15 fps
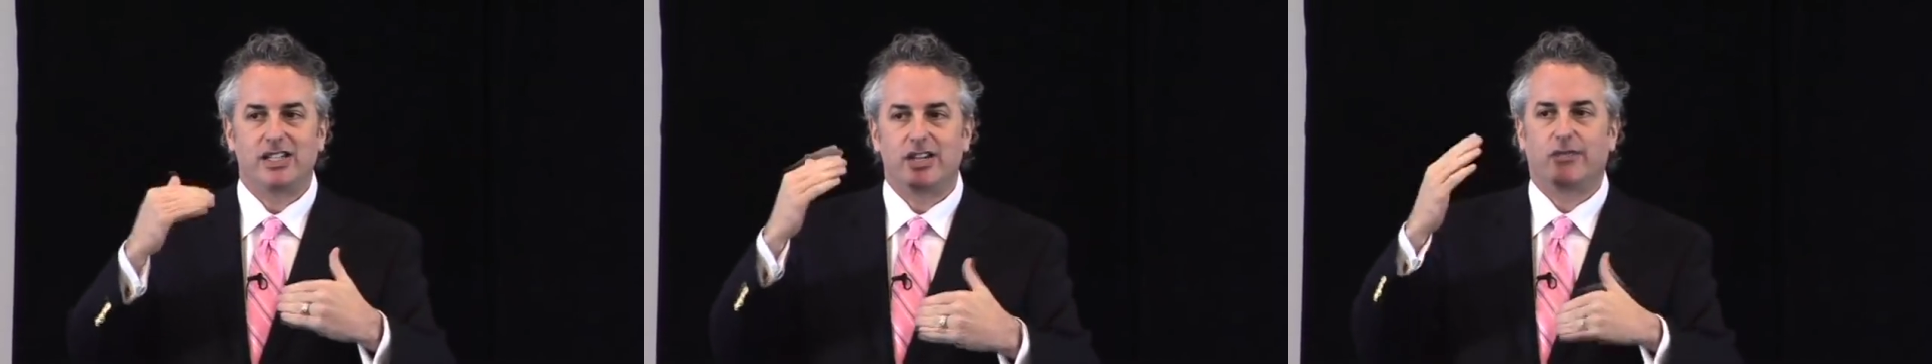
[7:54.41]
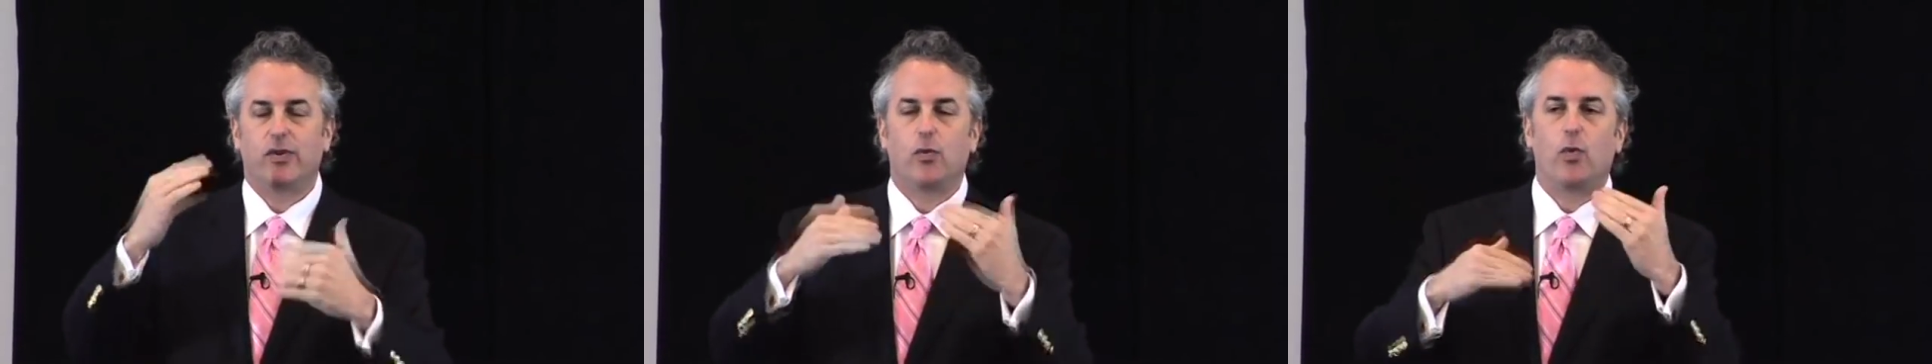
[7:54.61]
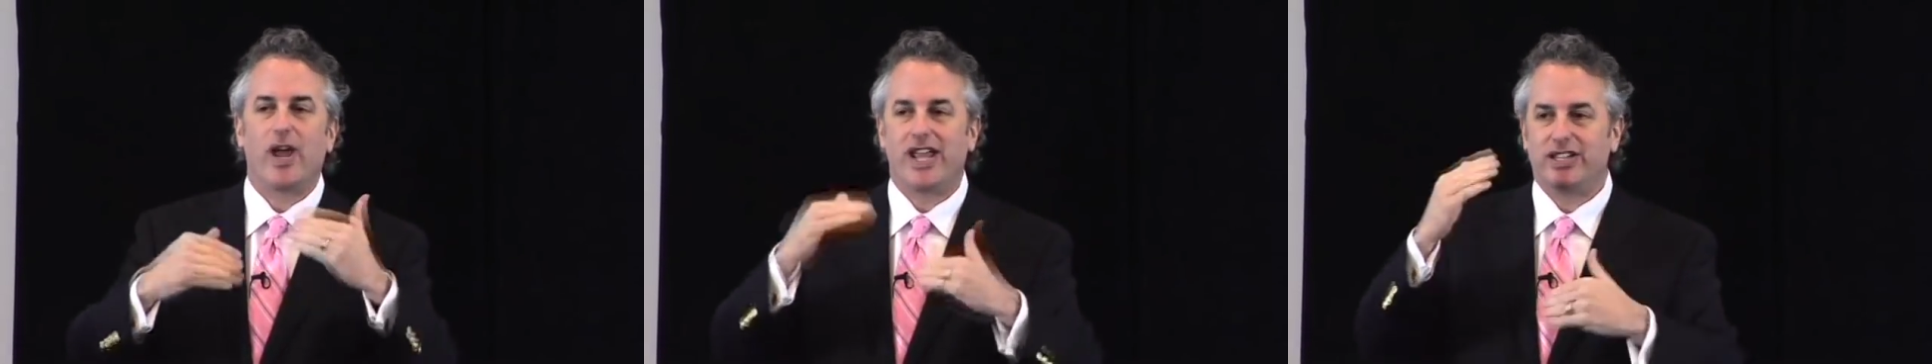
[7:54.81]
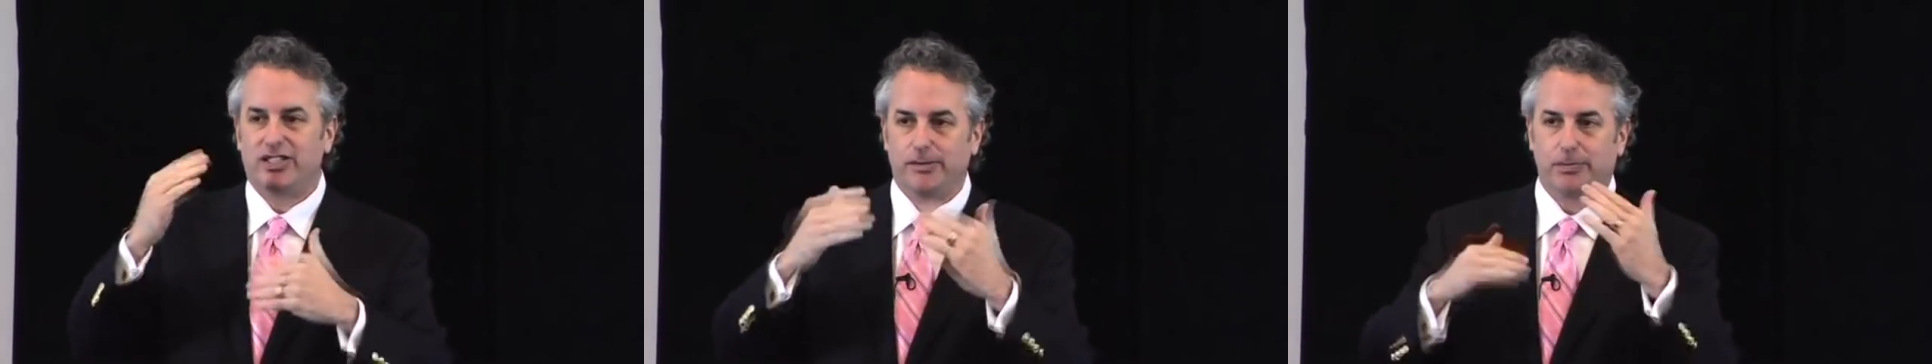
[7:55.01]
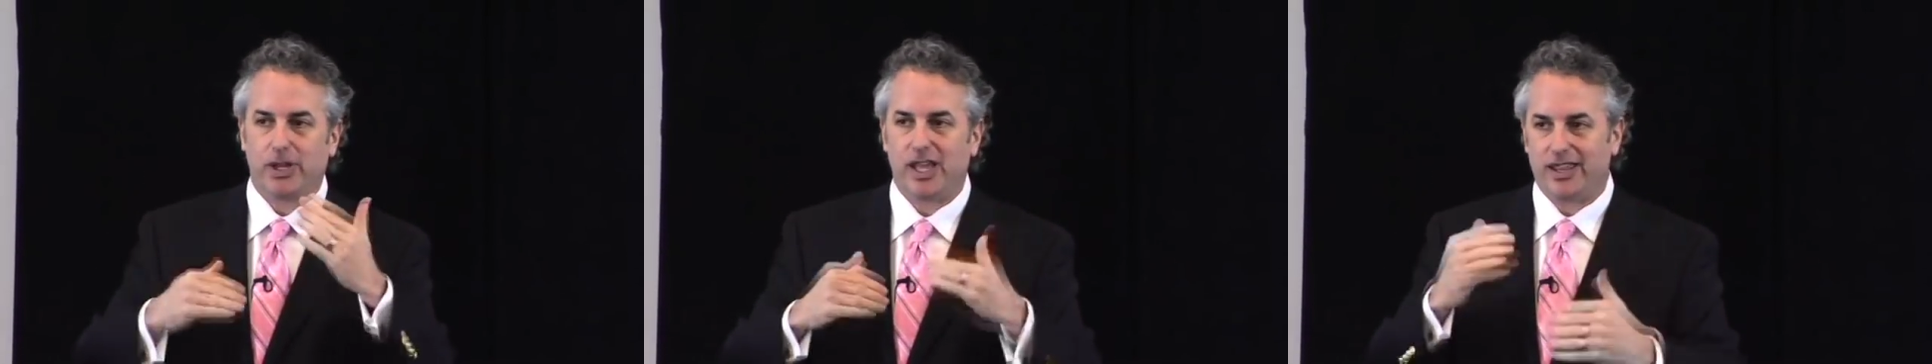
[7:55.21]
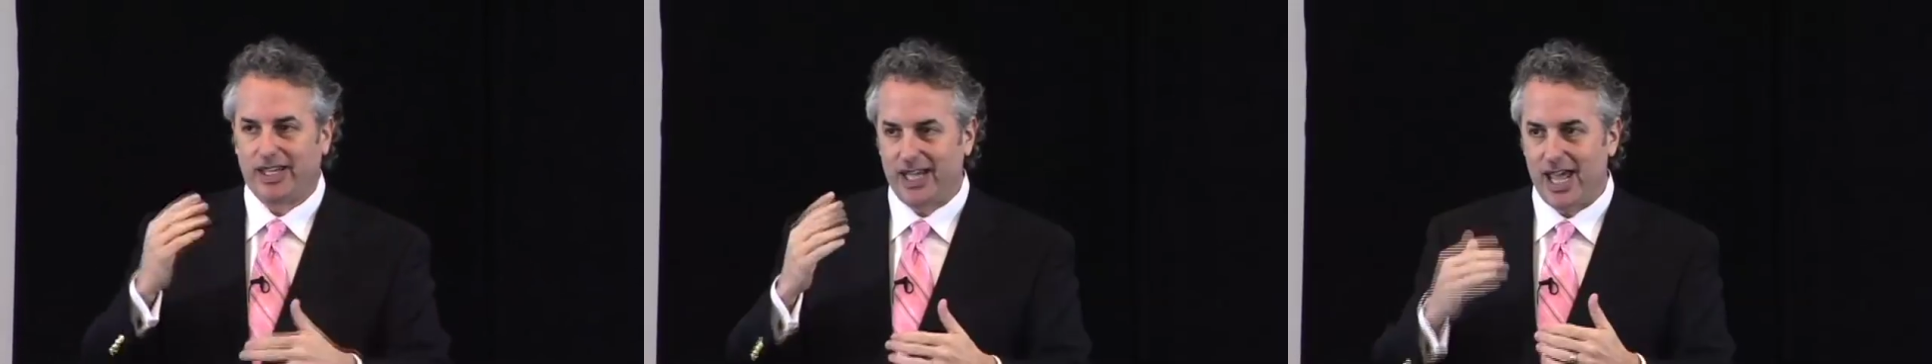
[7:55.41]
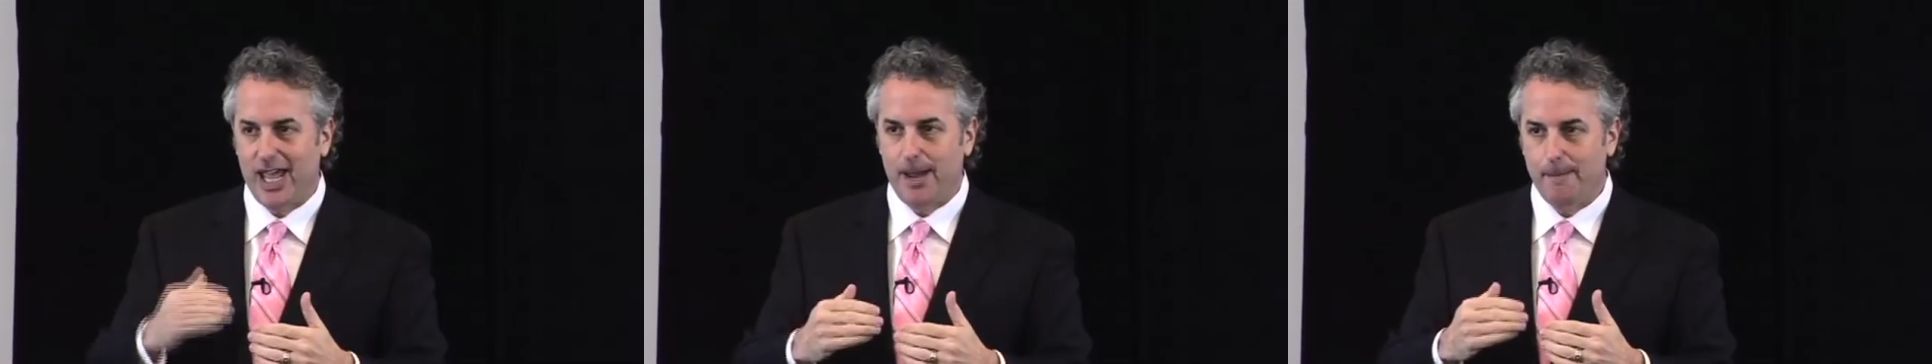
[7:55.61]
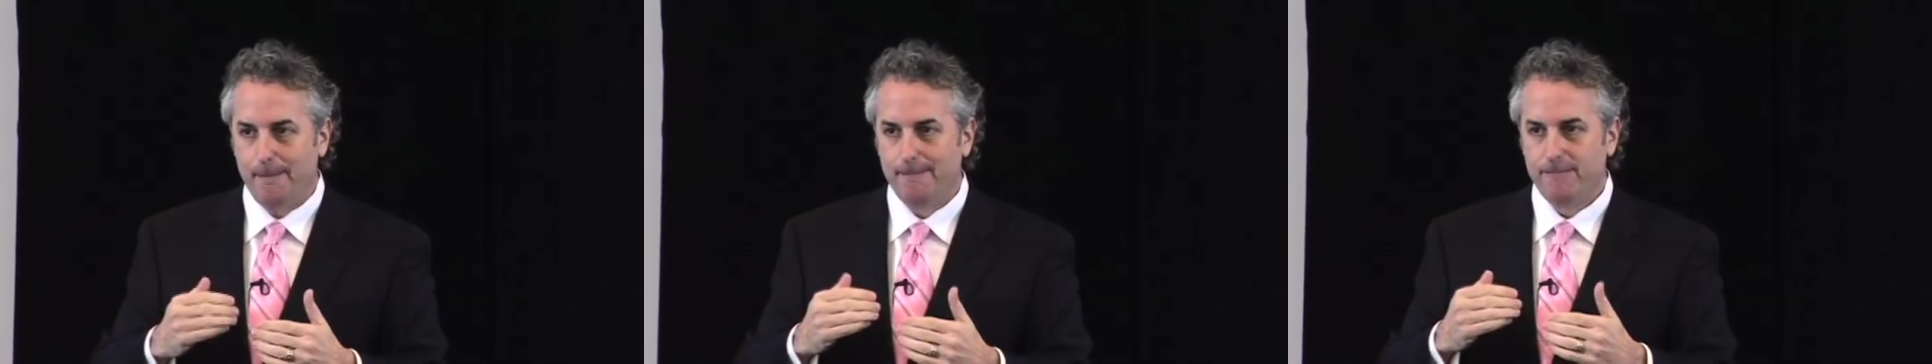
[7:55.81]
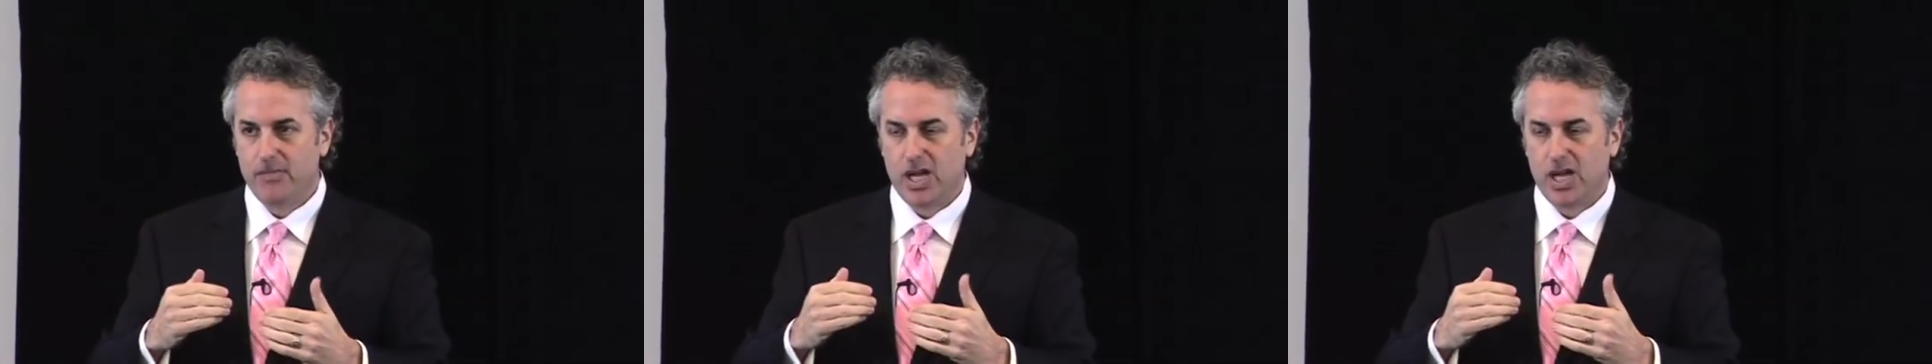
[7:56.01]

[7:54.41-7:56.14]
different ways to play the game.